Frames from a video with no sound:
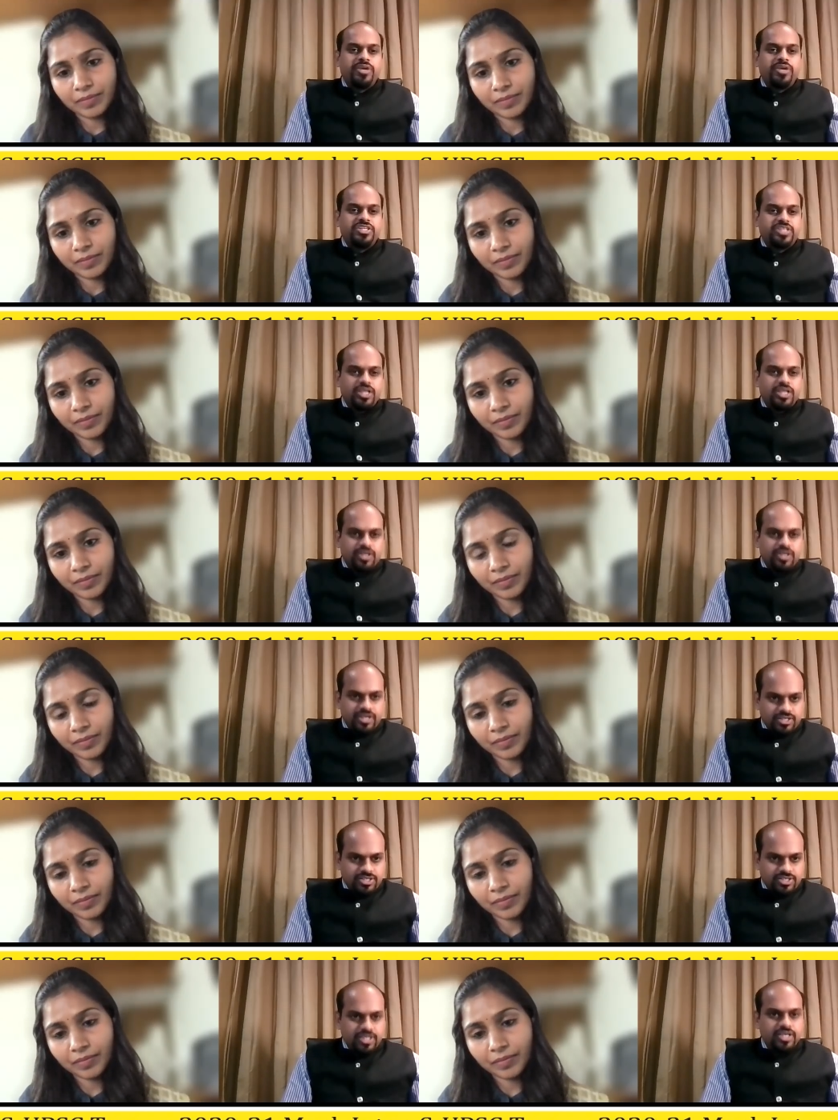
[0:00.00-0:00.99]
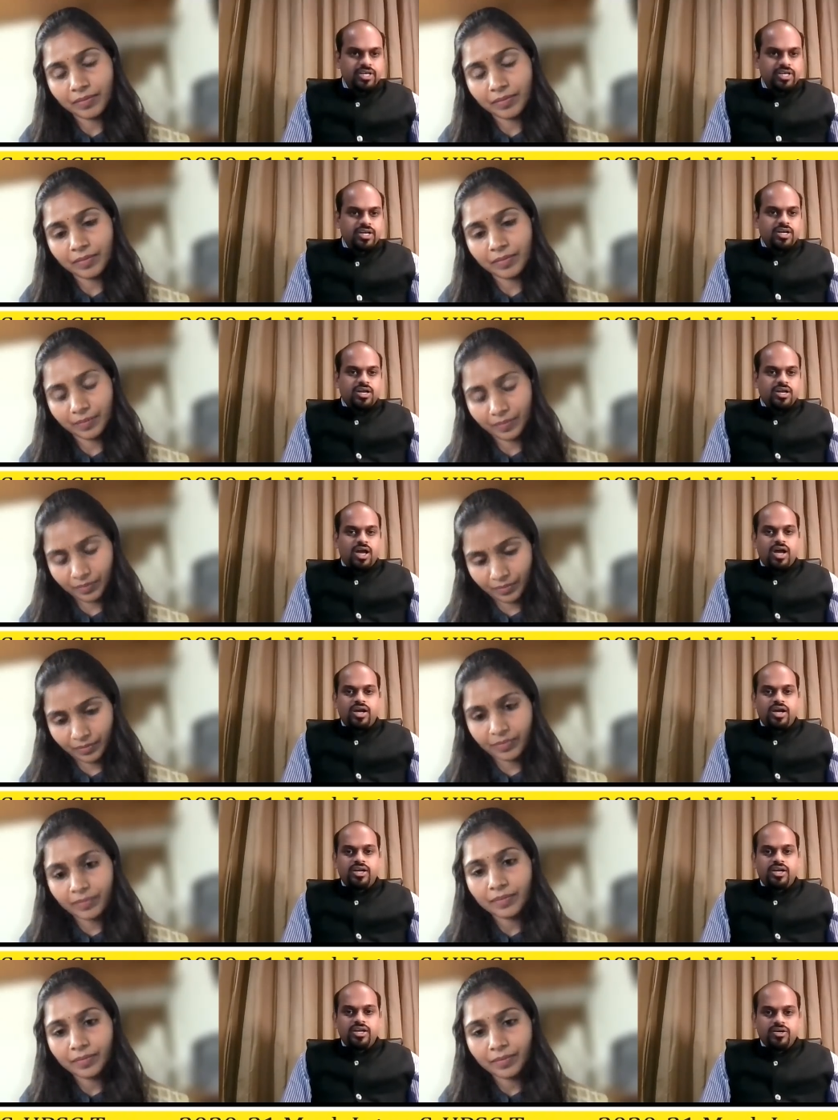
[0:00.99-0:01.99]
Speaker 1: digital currency?
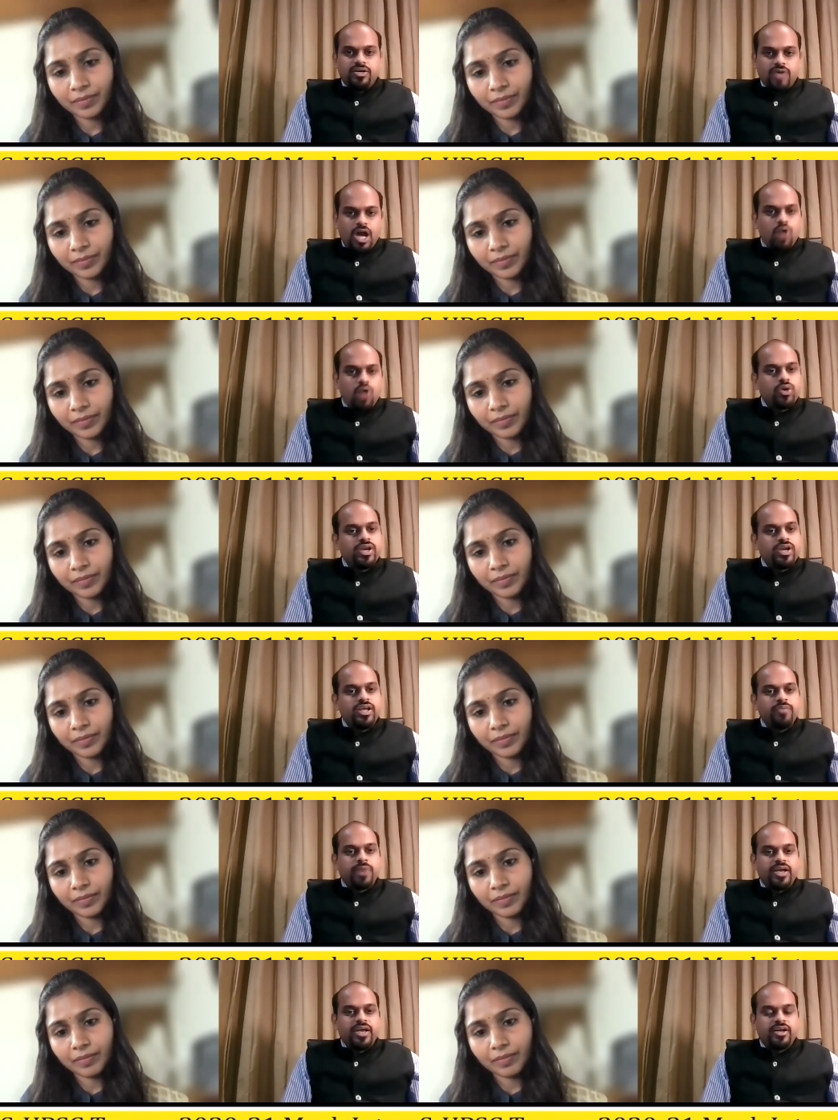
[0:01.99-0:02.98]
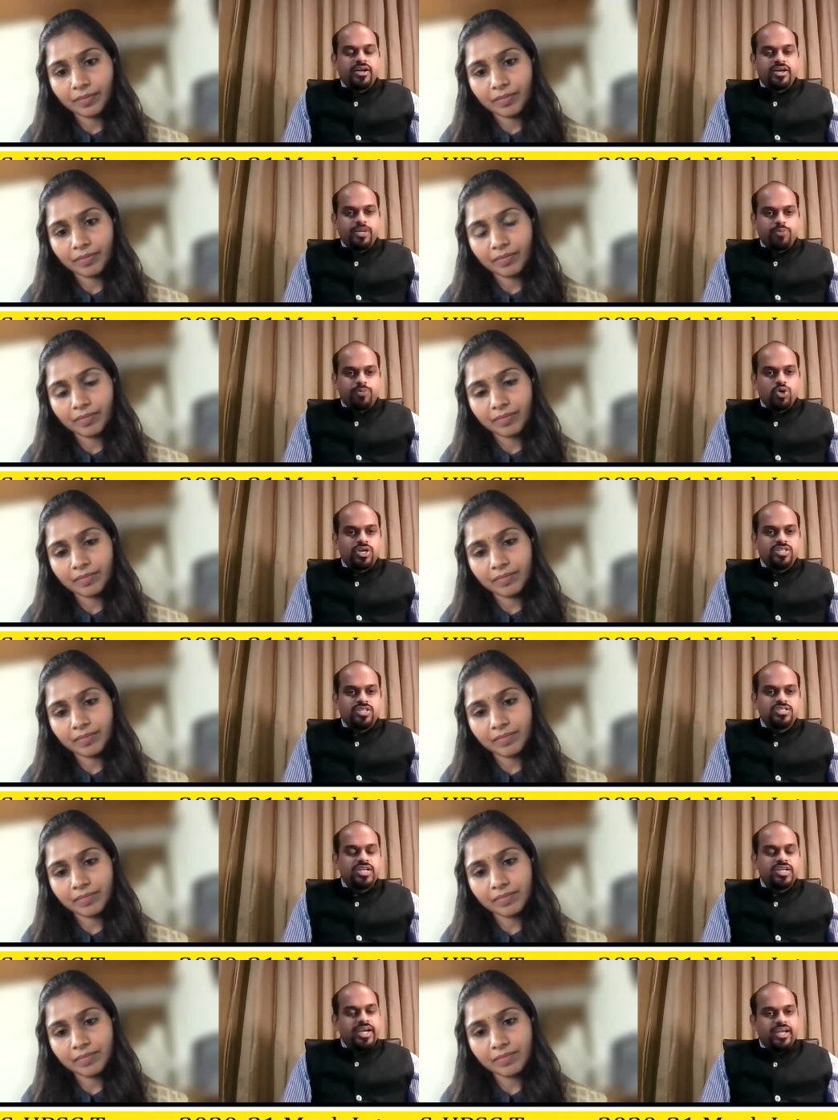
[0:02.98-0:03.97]
and uh, how can I buy
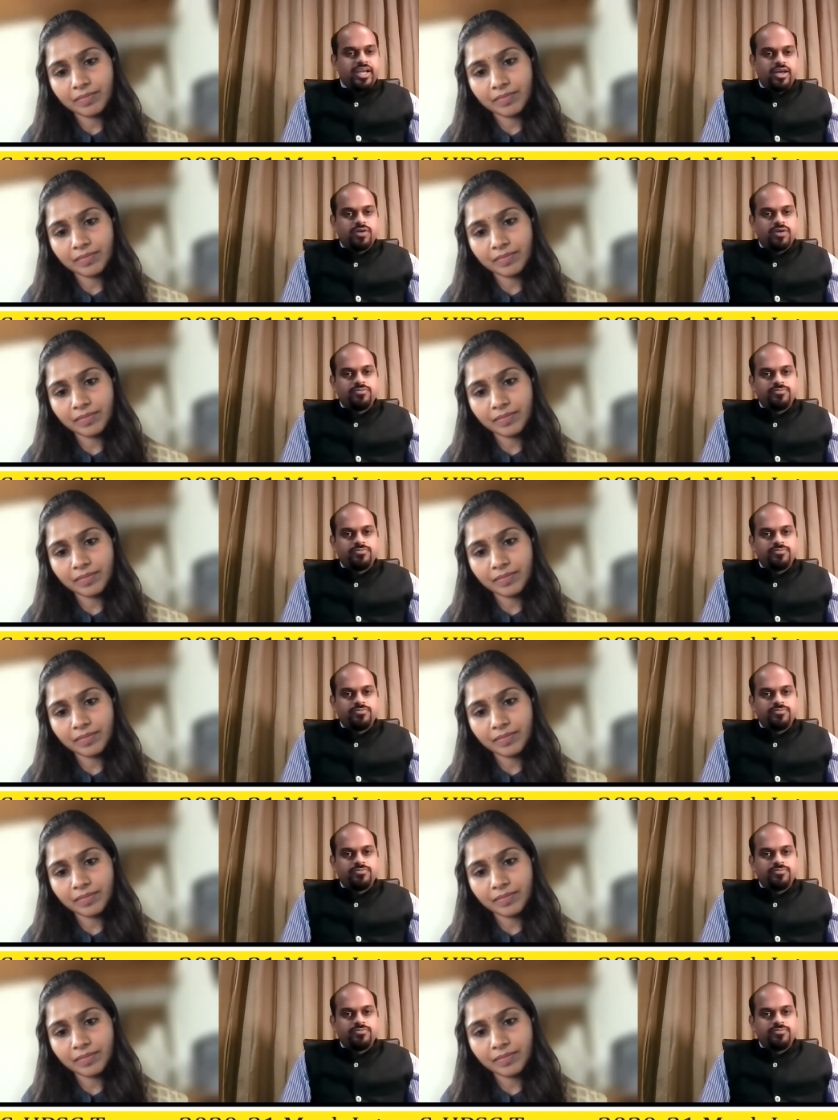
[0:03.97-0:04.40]
cryptocurrency in India?